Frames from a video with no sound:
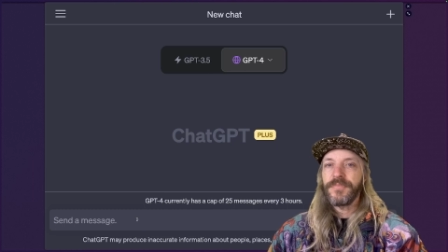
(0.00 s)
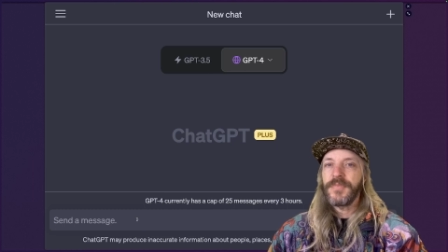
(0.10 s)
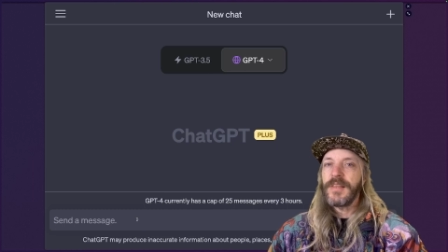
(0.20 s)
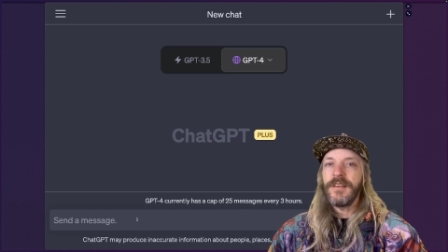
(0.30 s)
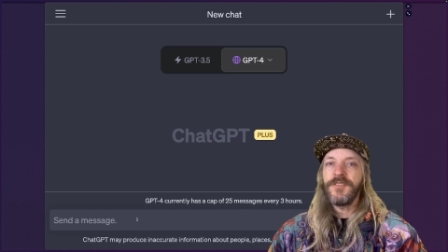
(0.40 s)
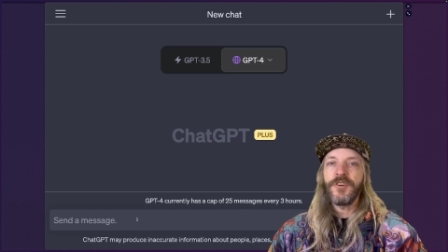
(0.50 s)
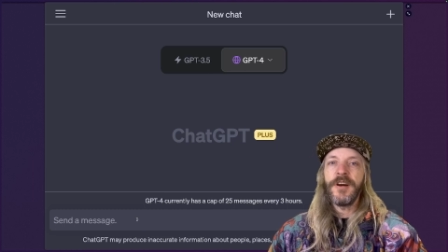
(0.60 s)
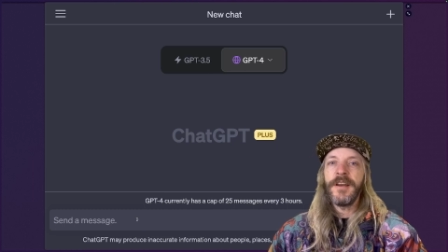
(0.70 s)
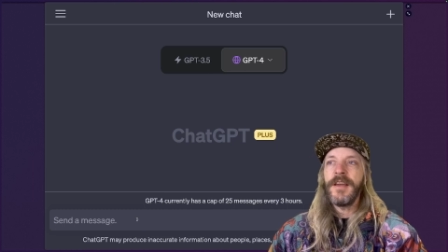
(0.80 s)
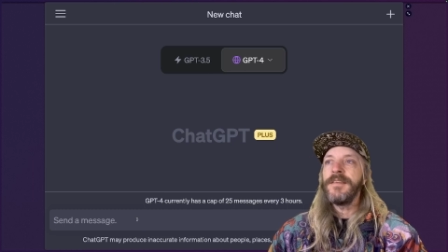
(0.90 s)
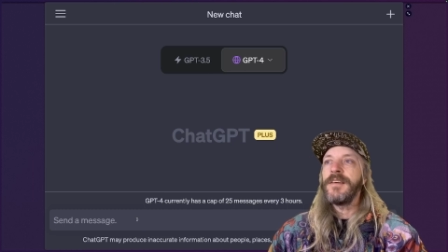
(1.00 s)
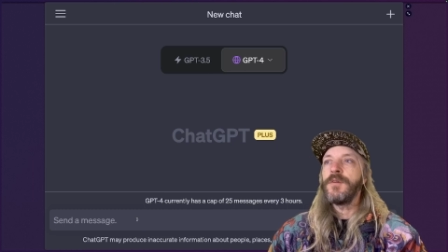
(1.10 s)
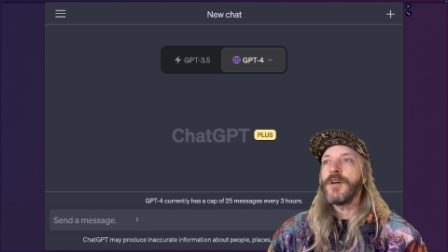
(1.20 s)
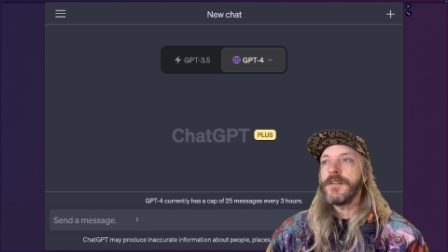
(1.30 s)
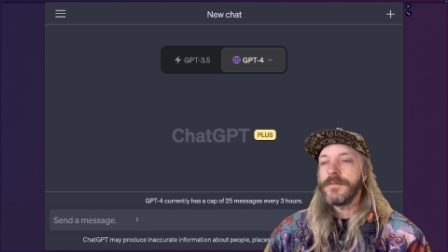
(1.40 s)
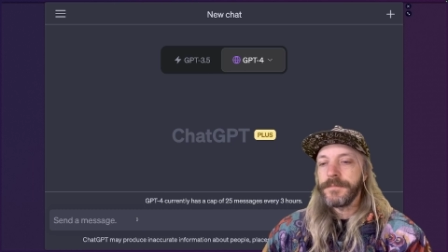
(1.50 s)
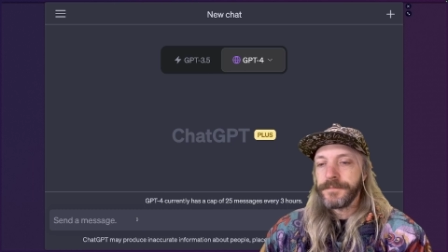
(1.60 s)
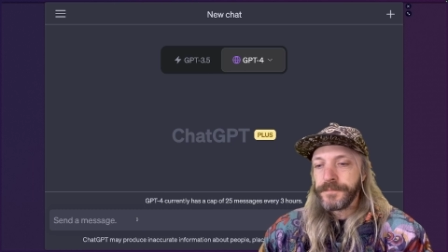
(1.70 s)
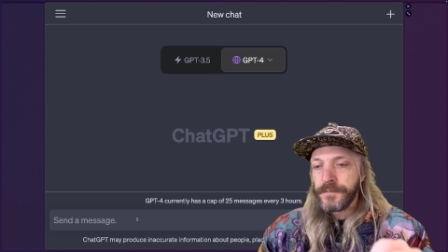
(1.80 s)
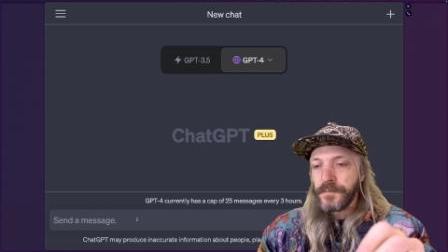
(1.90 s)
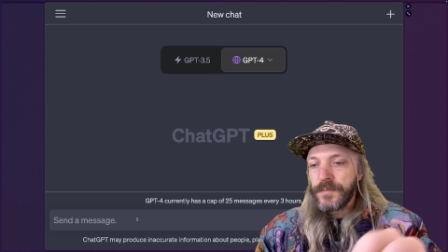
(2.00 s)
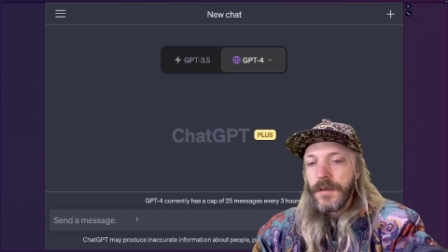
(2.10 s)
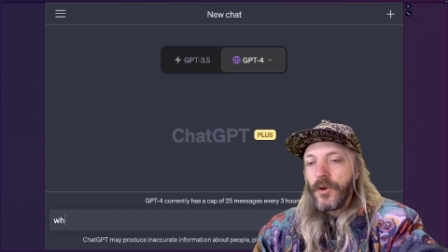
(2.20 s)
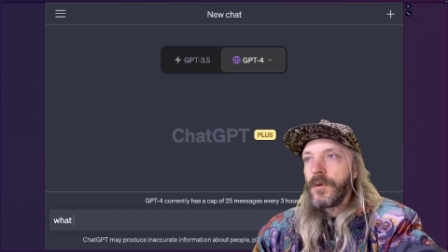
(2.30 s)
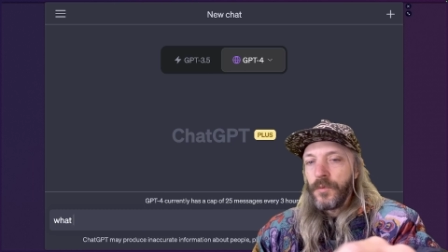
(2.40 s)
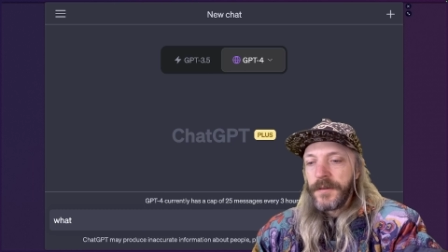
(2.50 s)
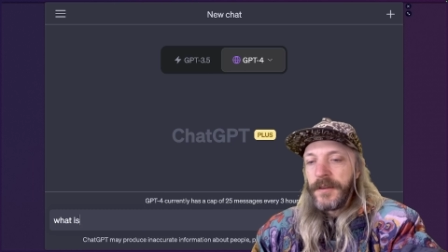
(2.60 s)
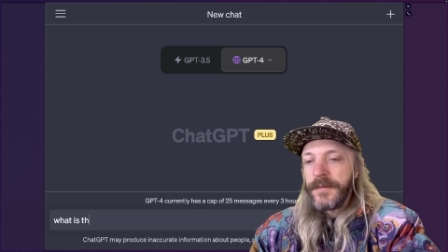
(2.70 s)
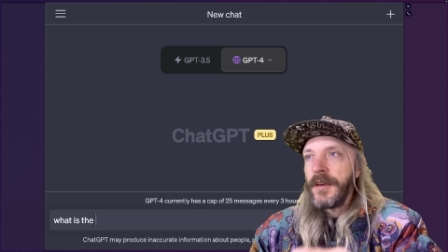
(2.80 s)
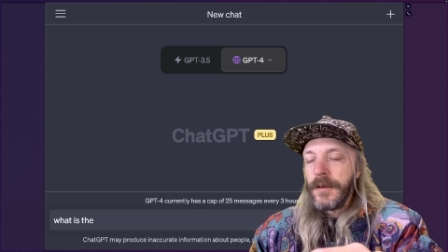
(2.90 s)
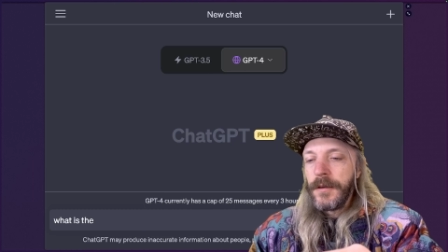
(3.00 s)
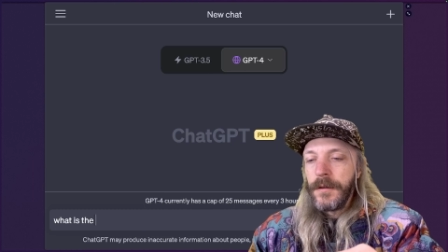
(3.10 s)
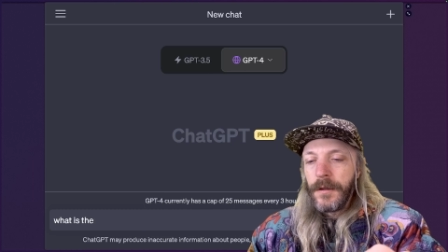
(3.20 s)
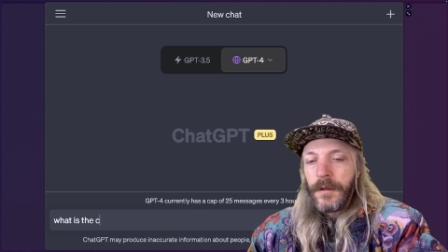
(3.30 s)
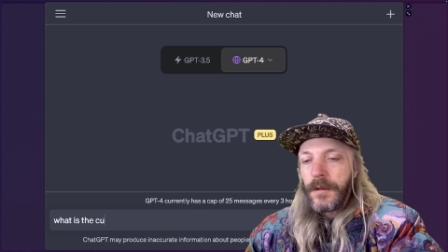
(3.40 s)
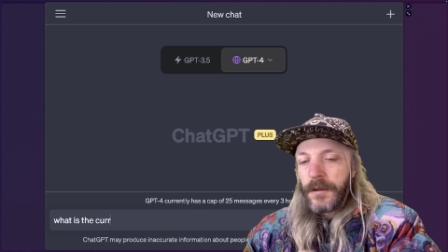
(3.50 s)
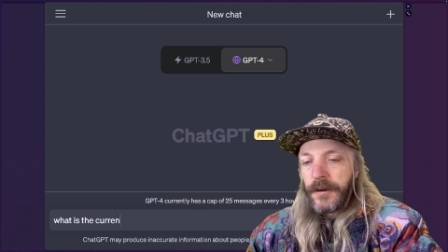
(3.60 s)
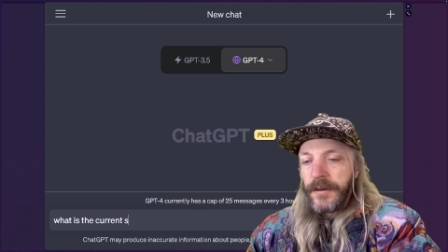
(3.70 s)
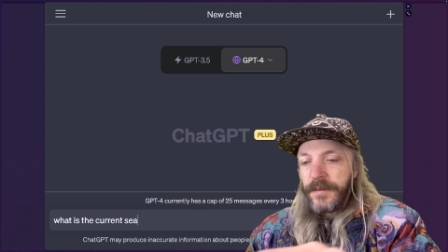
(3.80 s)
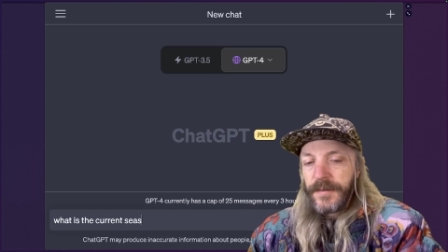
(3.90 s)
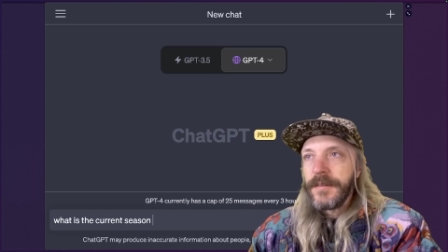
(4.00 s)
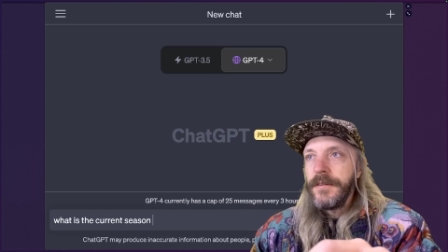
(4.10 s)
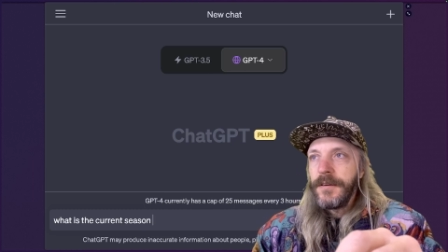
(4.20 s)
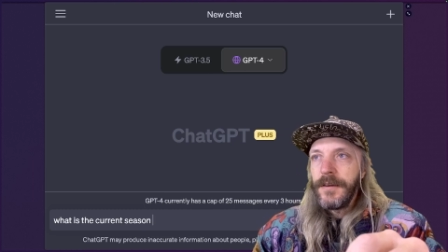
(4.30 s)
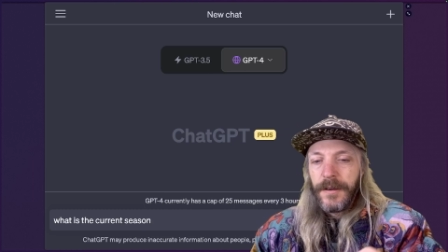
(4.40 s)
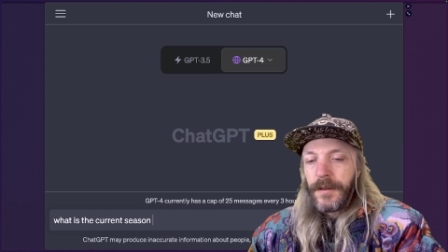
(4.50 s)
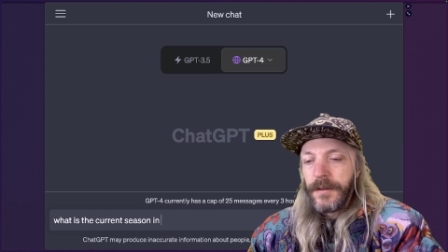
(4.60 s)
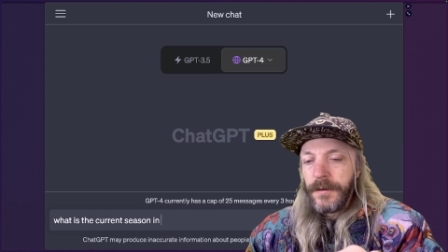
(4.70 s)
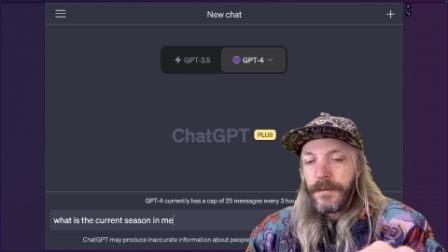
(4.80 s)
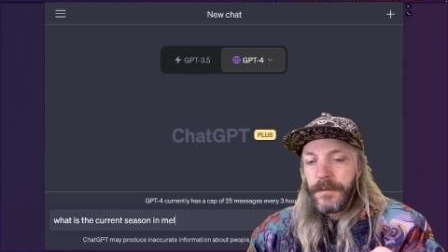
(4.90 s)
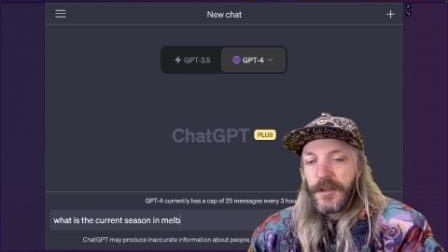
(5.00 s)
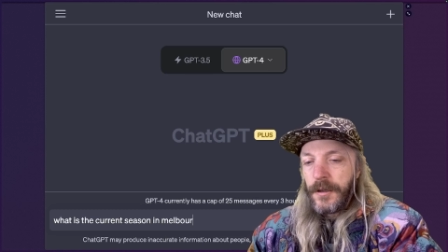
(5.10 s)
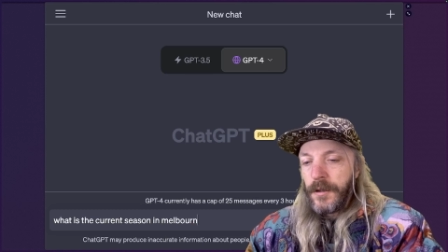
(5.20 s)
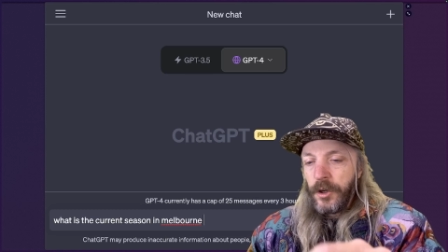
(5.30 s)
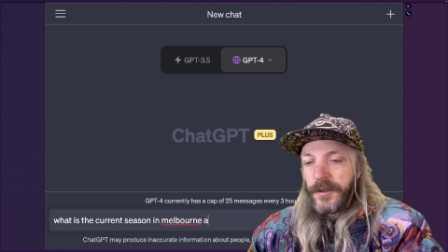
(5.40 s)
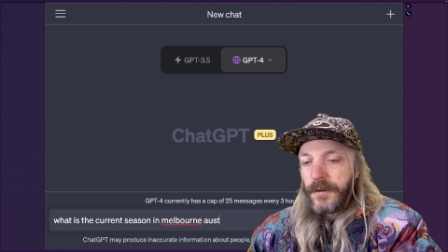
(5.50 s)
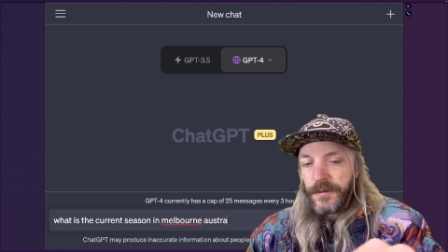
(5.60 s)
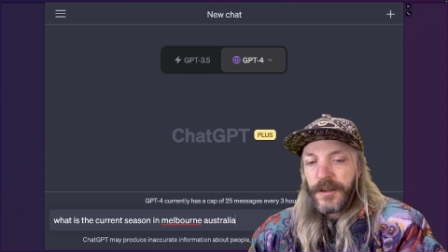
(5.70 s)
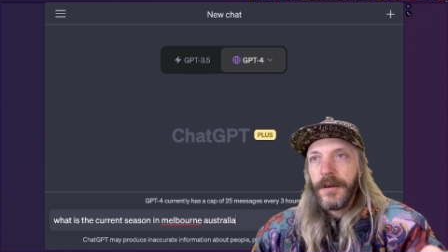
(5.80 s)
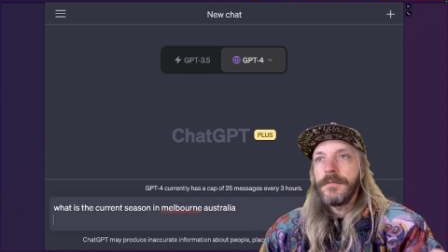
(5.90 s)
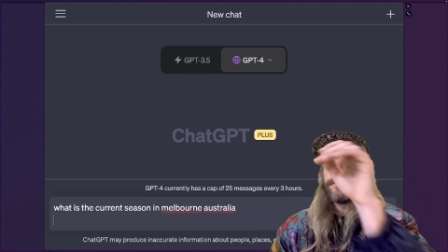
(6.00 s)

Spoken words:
Let's try an easy one. What is the current season in Melbourne, Australia?